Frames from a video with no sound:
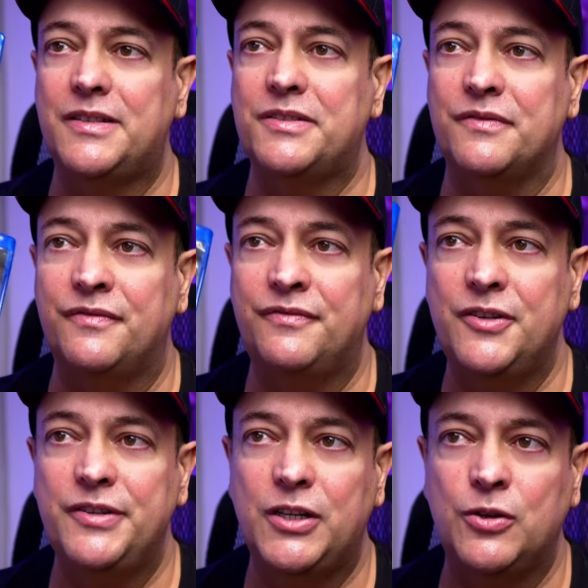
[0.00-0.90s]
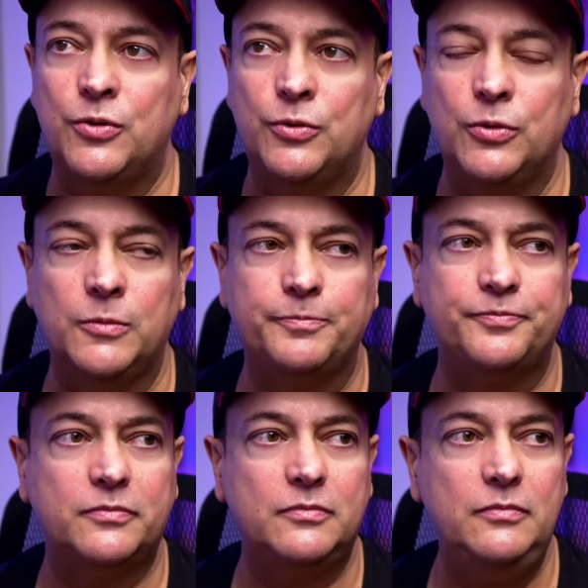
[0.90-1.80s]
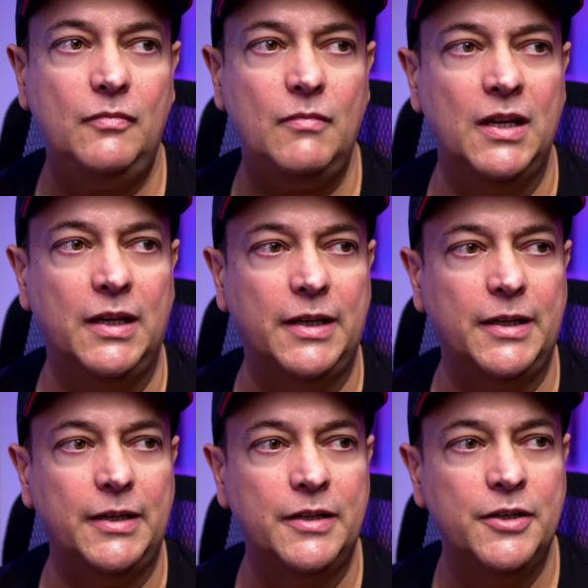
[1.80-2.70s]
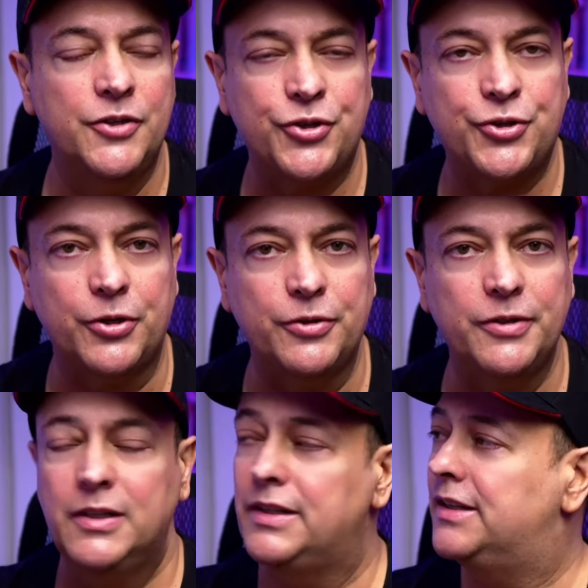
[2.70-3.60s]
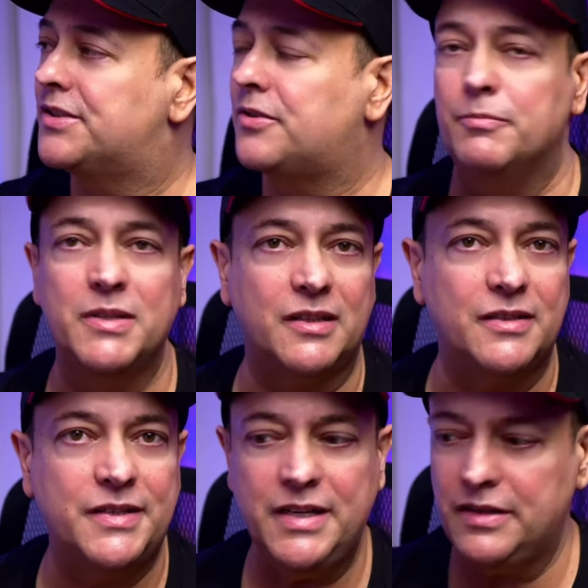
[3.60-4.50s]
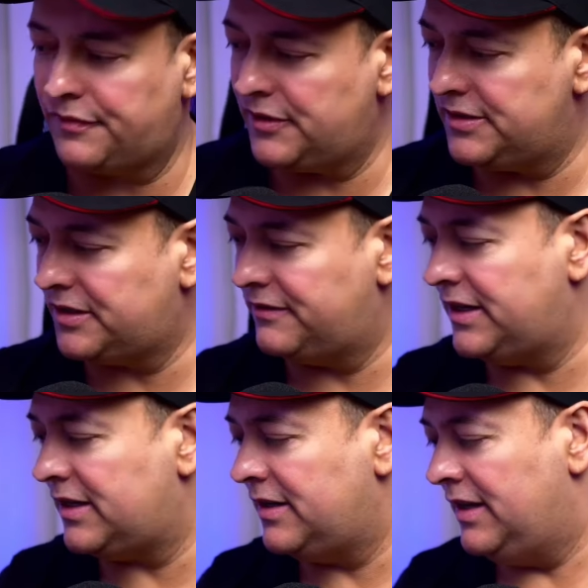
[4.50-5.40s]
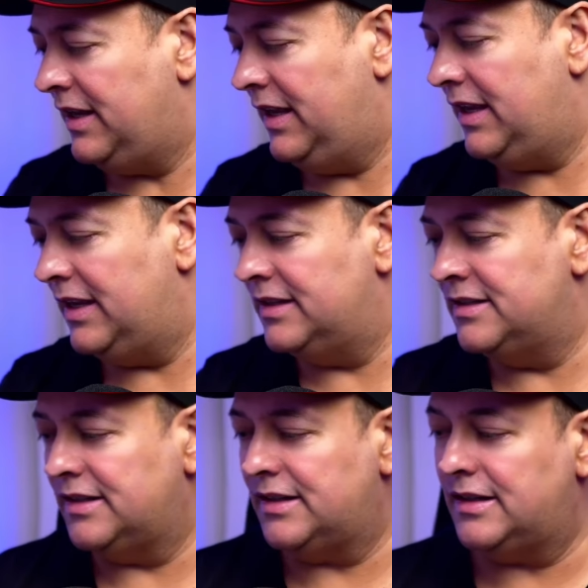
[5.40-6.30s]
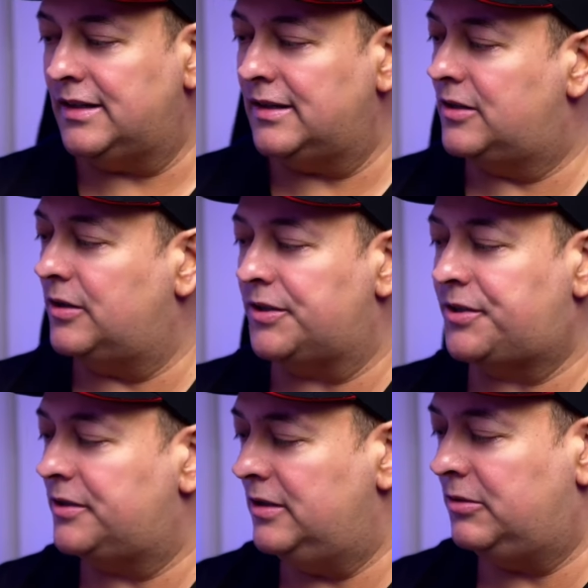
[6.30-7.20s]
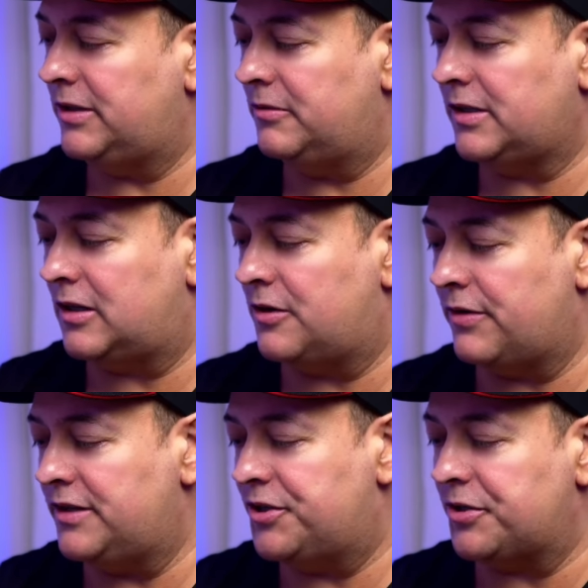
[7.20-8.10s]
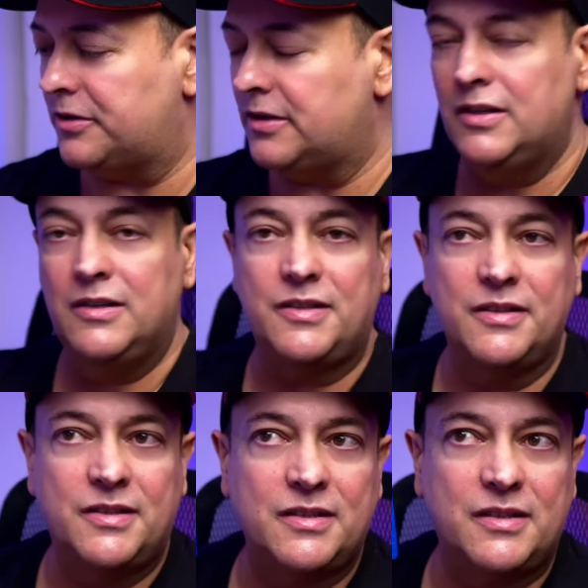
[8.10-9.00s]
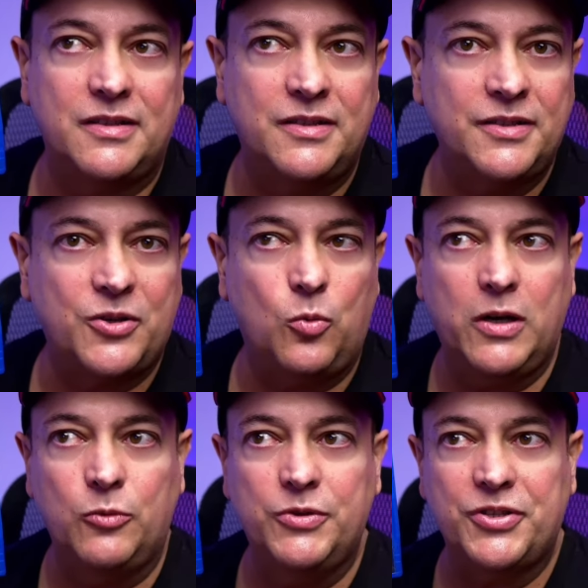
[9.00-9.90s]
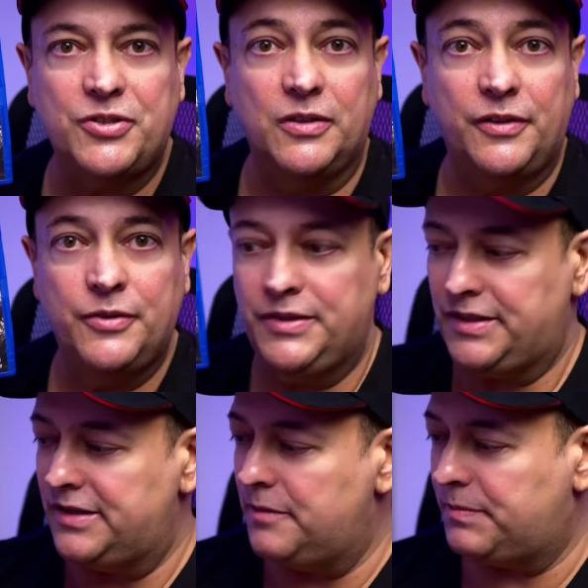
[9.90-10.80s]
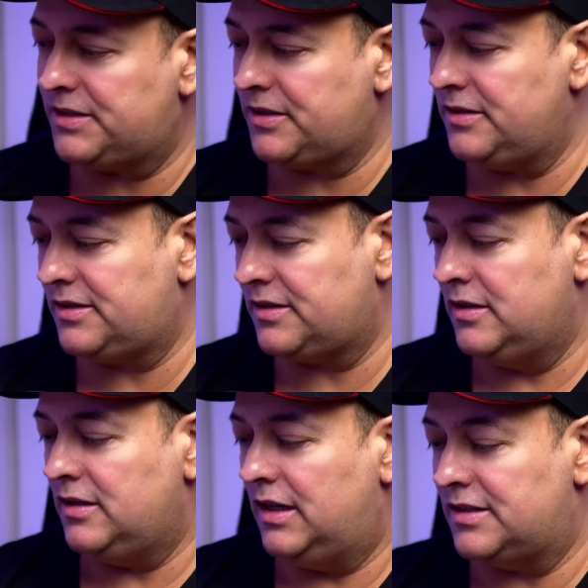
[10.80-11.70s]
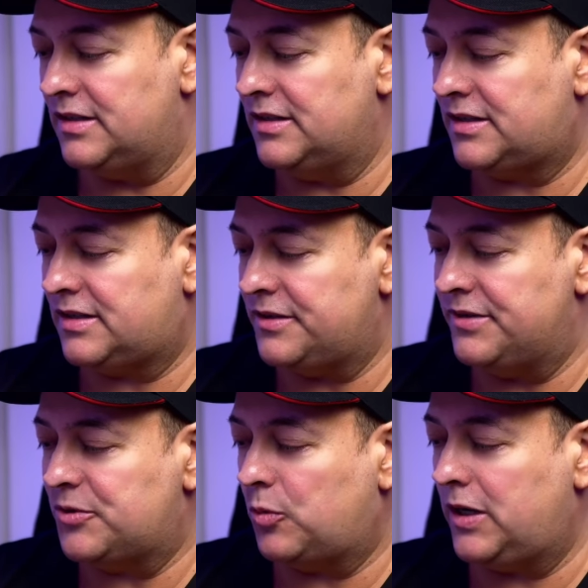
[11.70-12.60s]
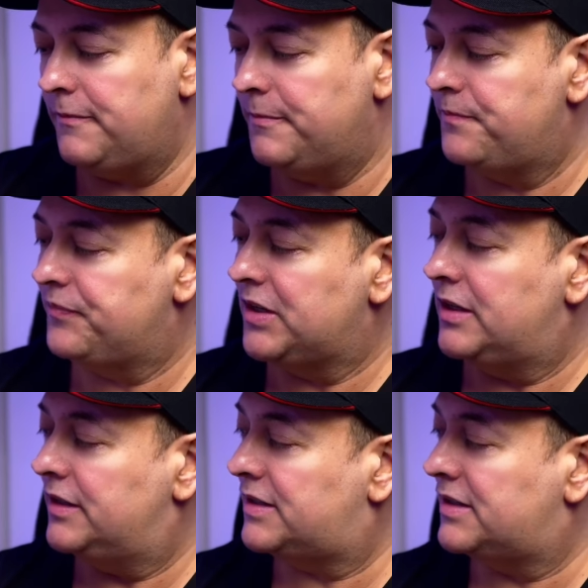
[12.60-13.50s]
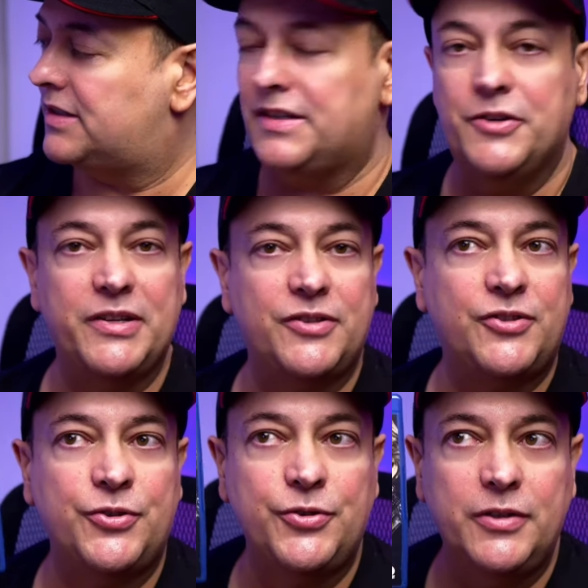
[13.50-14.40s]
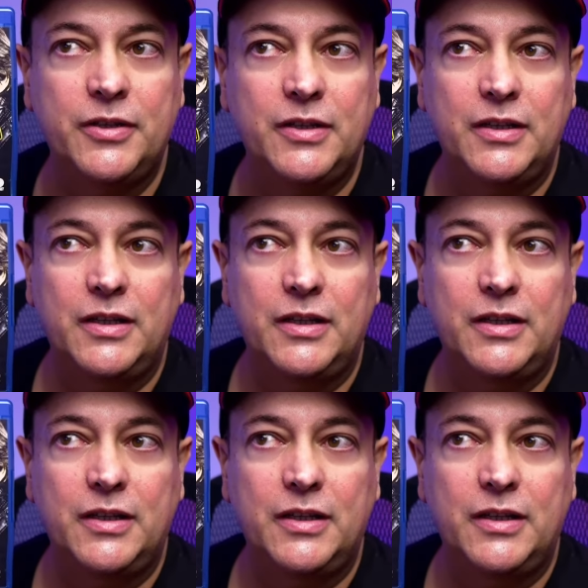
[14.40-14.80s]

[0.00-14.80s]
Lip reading: this is a very cool show. Yeah, it's got Mr. T in the front over here, and gosh, what a great show. So this is the disc one, which has got 13 episodes, as in disc series one. This is series two.